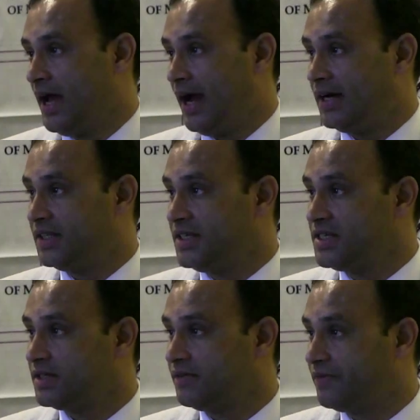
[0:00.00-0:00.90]
And
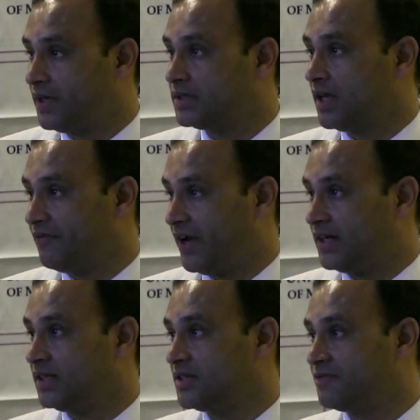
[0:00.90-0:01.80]
these defects
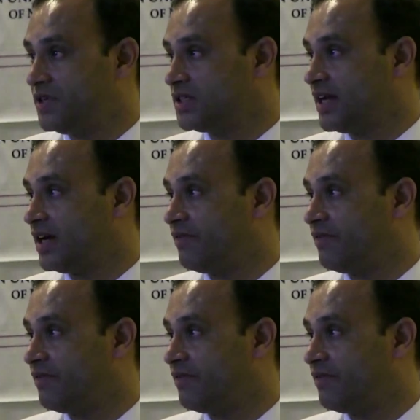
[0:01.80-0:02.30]
affecting this first line